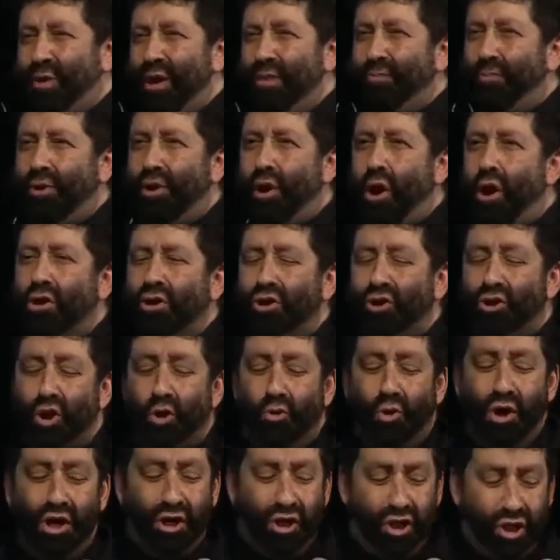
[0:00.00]
people are
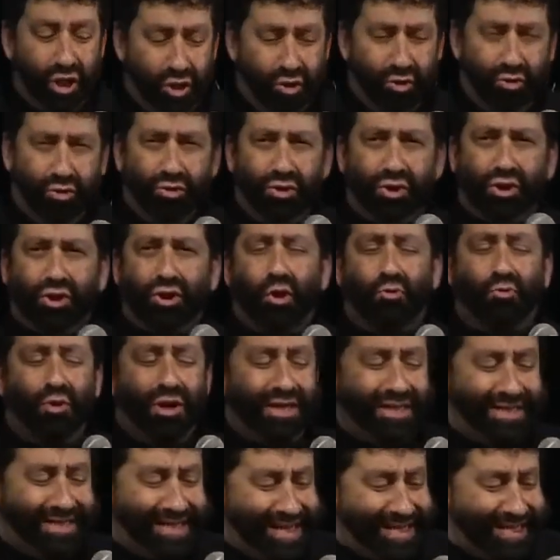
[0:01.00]
so accused, so
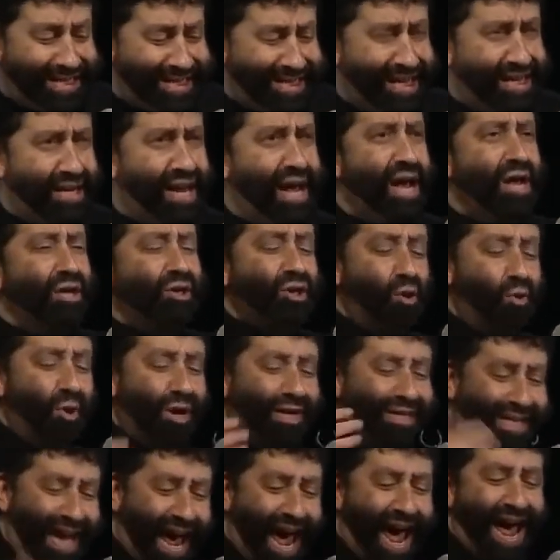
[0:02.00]
resisted, so
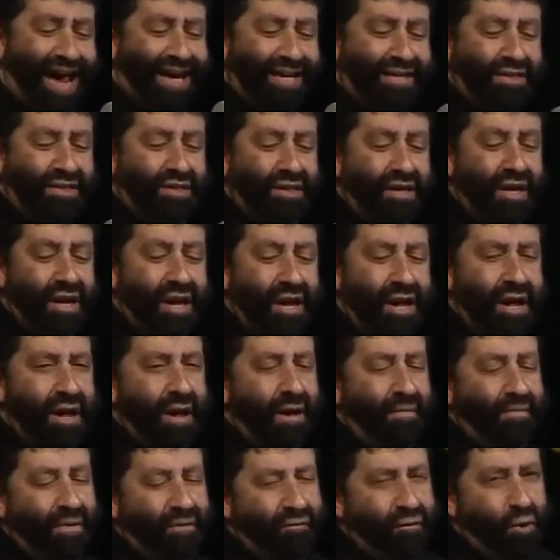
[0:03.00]
attacked.
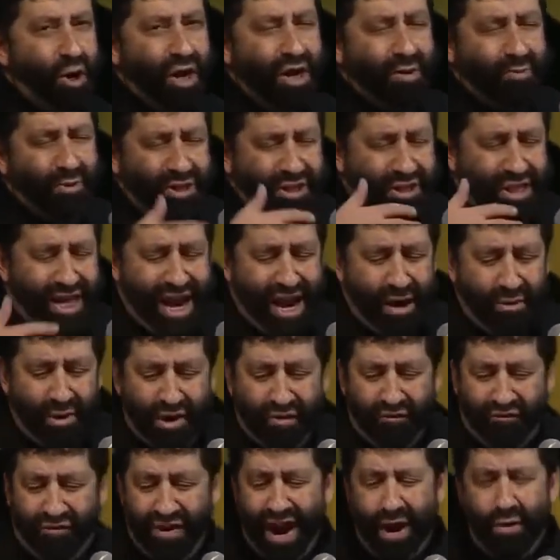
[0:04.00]
For he was there
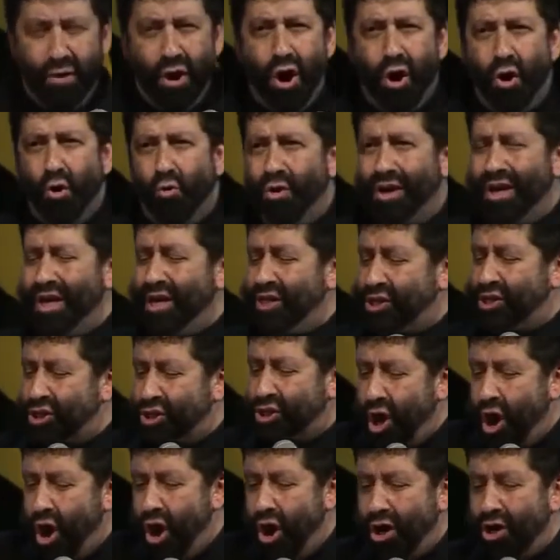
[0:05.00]
in Pharaoh when he
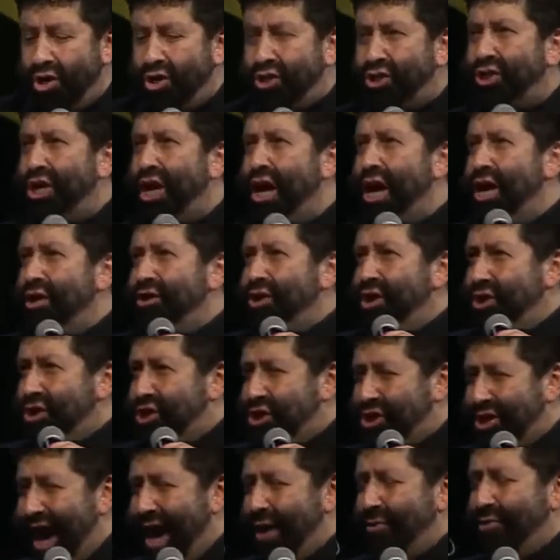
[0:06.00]
charged the
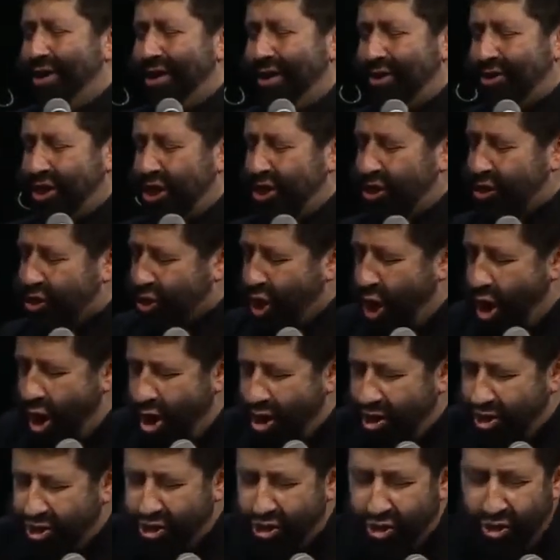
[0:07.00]
chariots, he
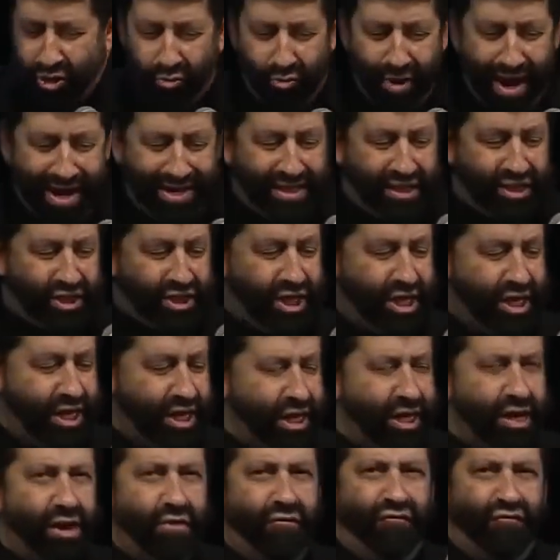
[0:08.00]
charged to the Red
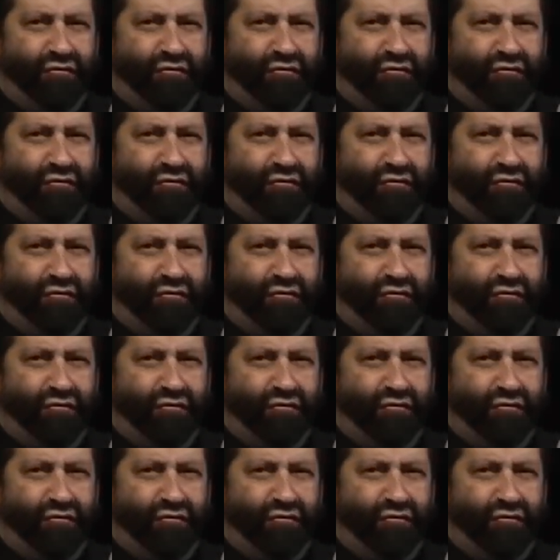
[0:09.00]
Sea in a